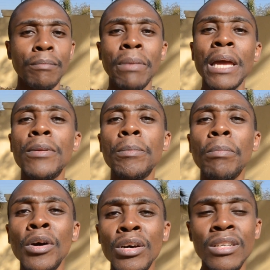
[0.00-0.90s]
baby
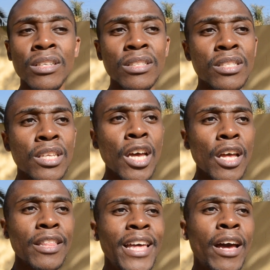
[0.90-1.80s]
birds
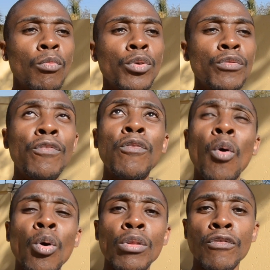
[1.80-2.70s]
that would
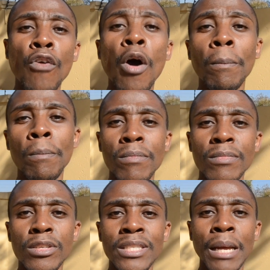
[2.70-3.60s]
fall from
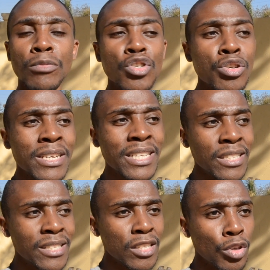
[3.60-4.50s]
some trees,